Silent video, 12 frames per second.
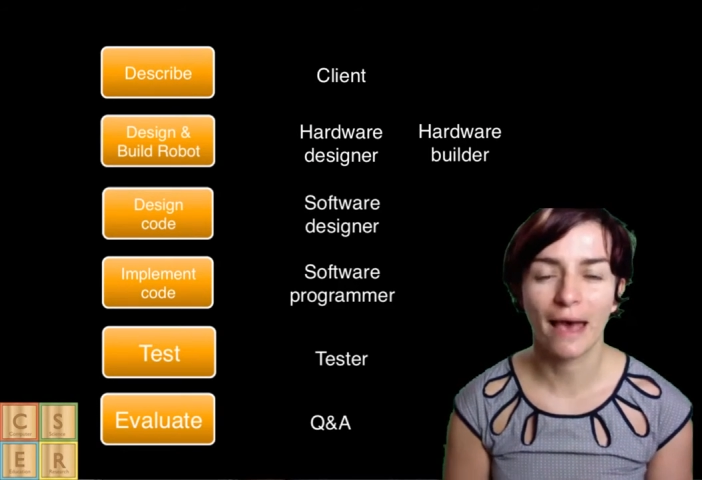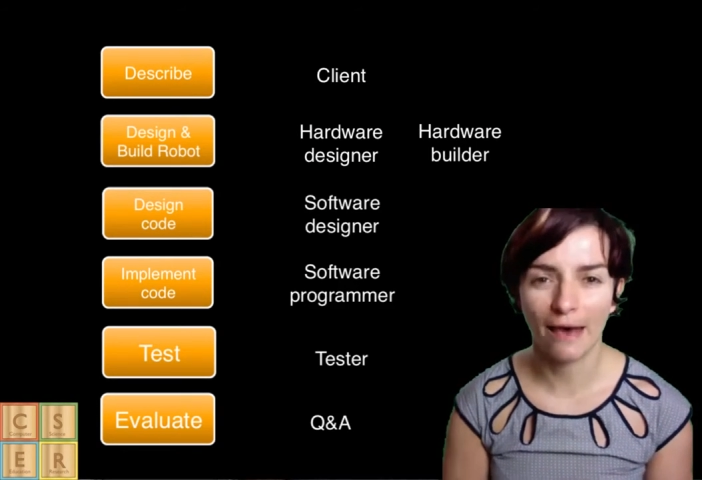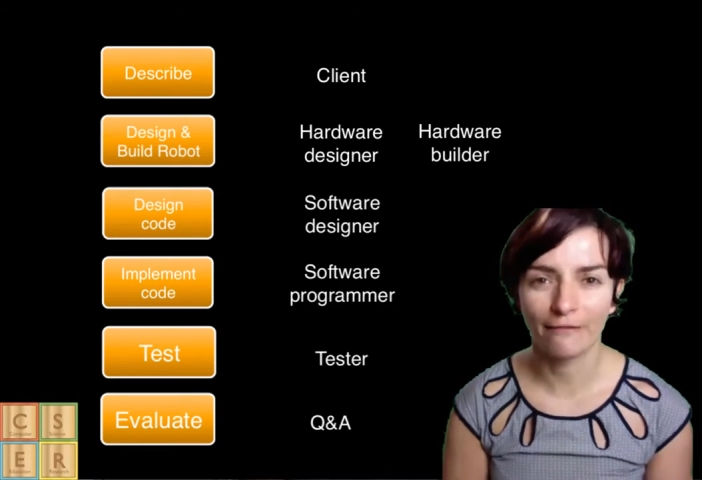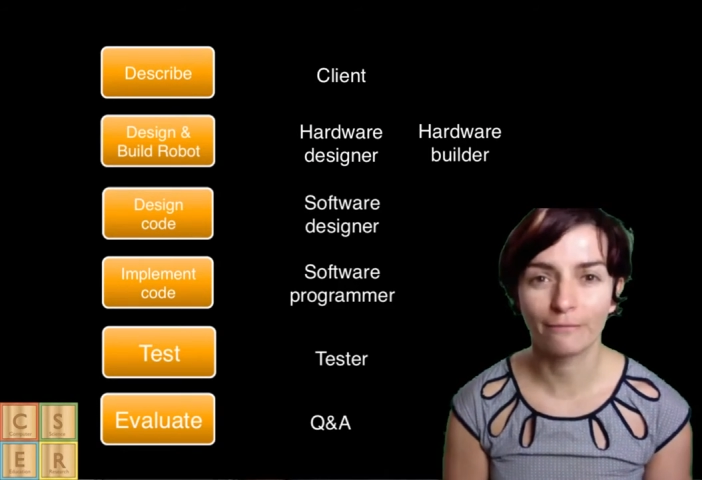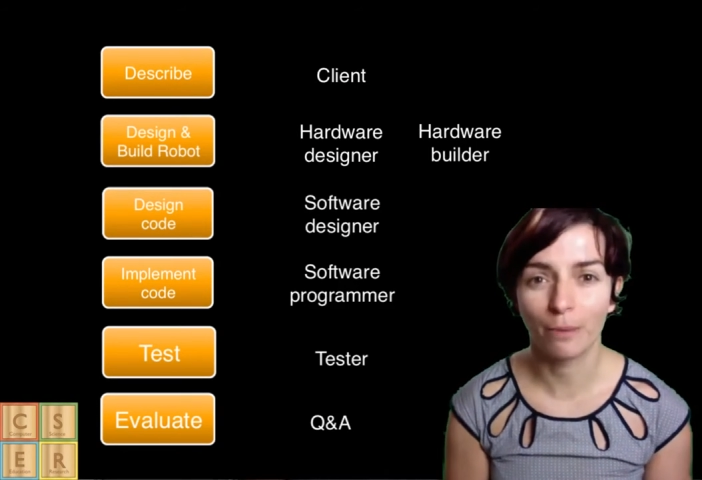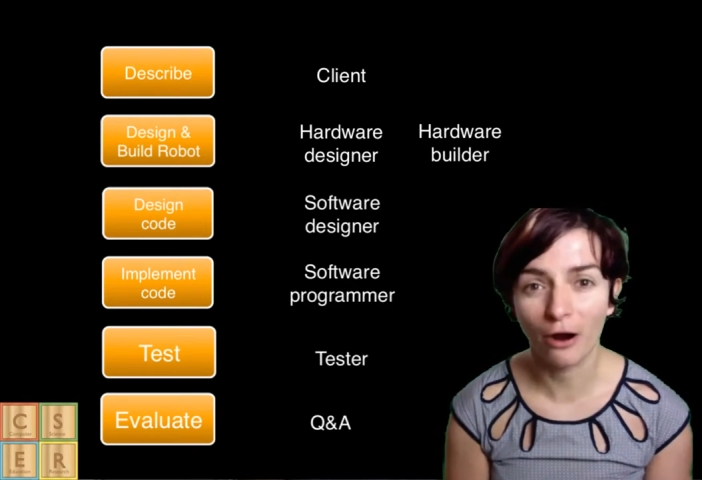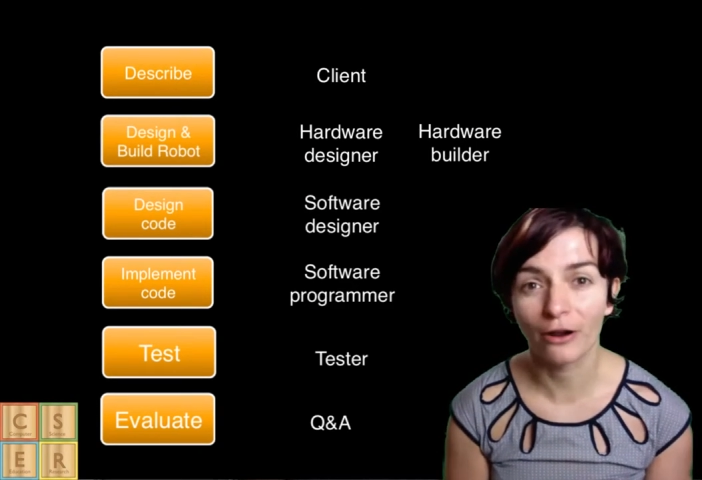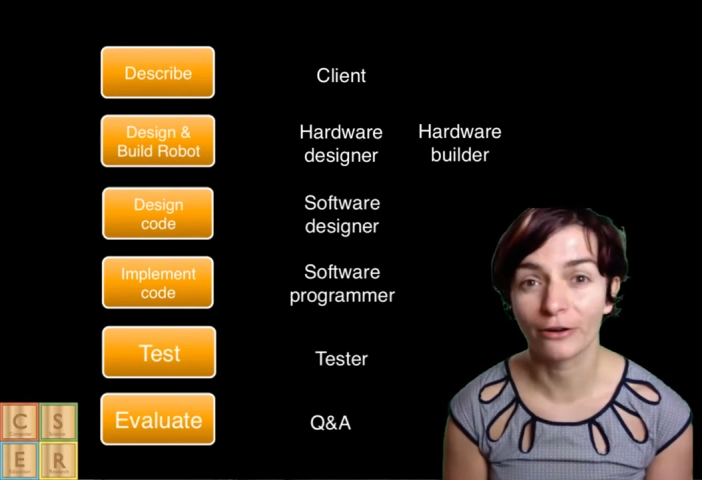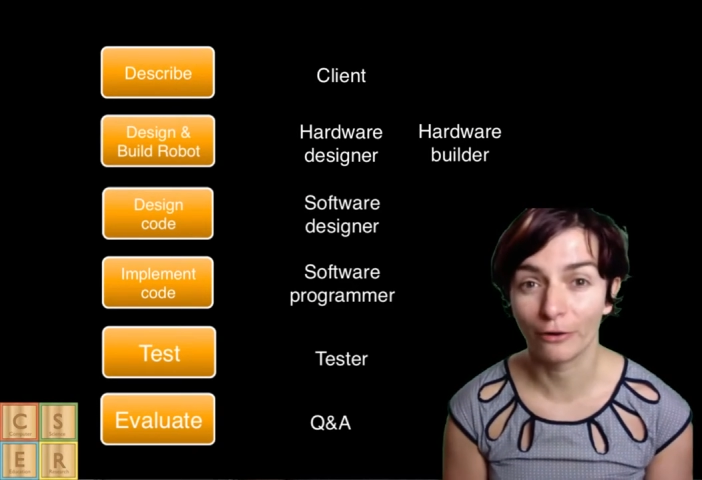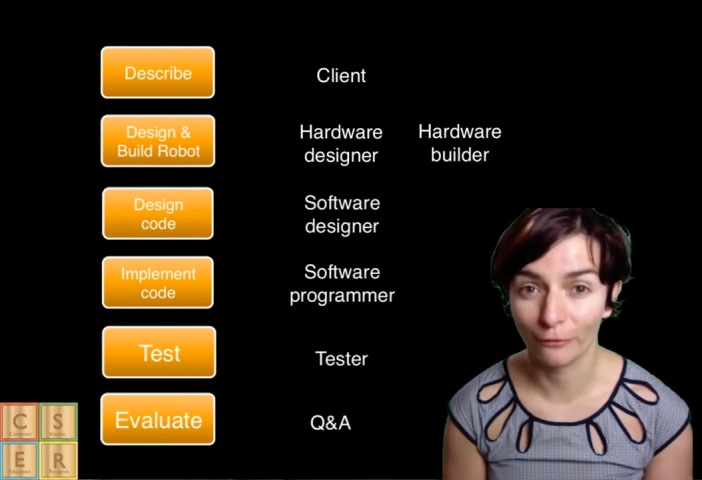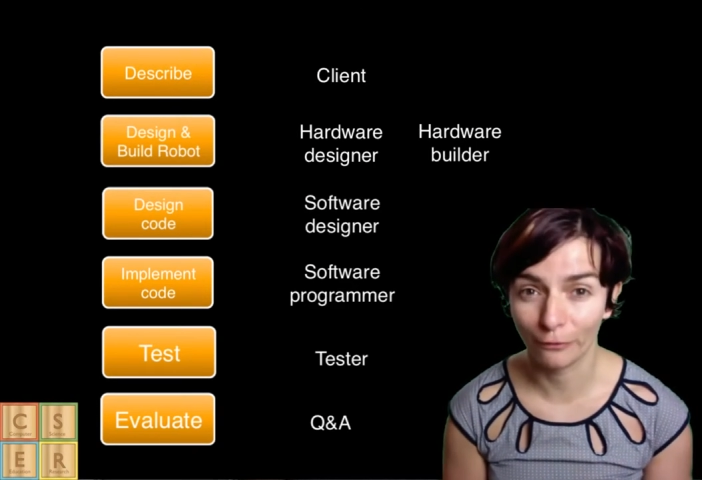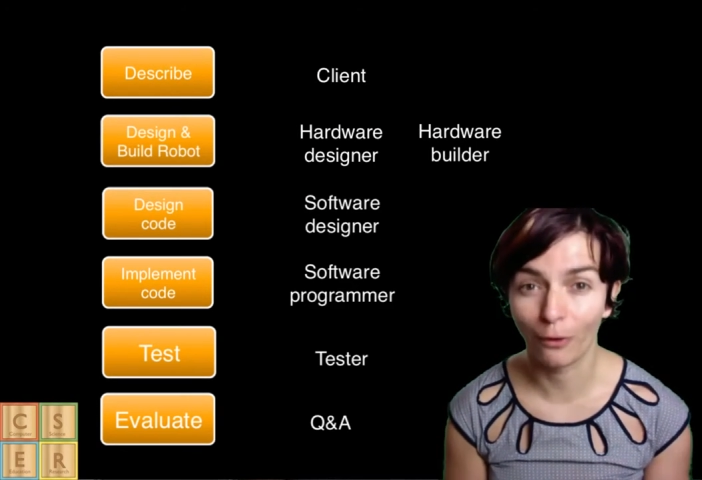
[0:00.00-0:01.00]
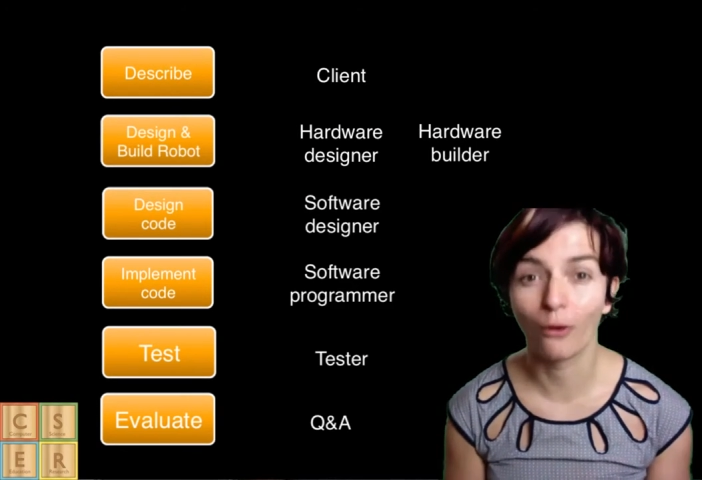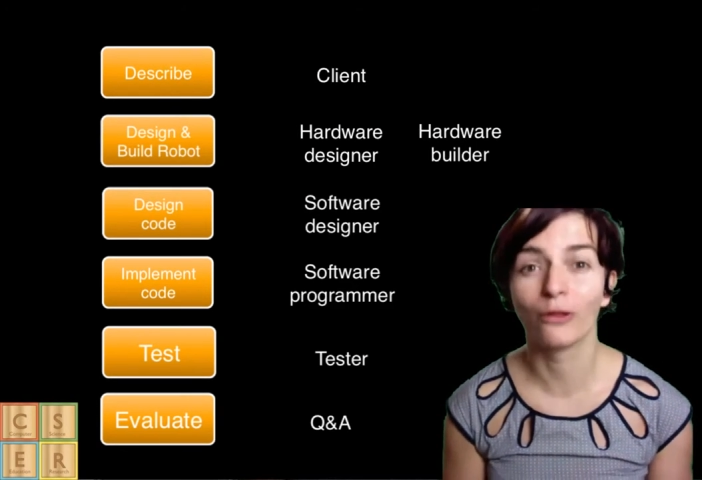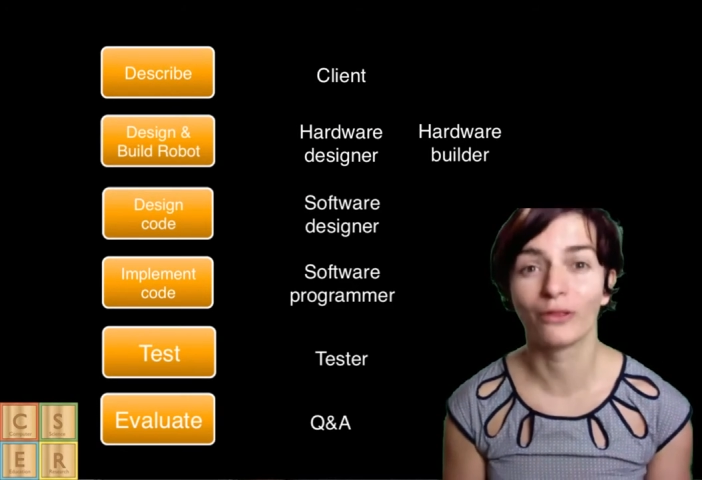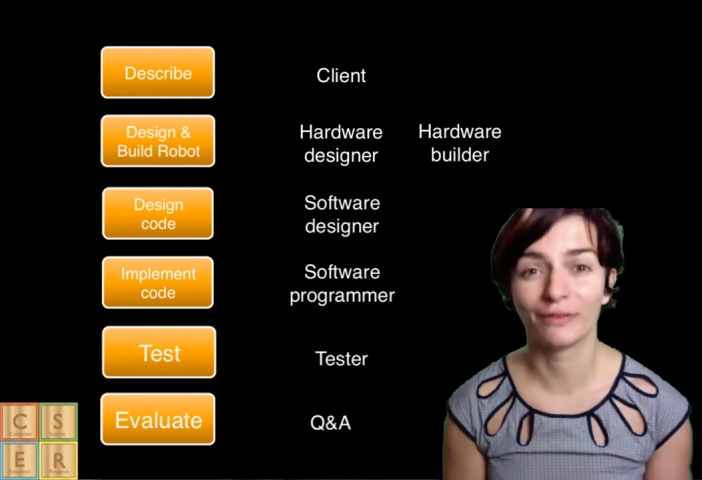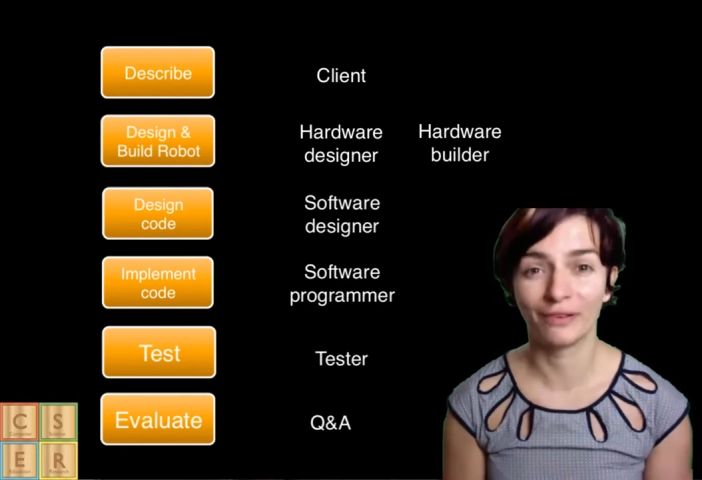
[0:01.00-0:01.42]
have part of all the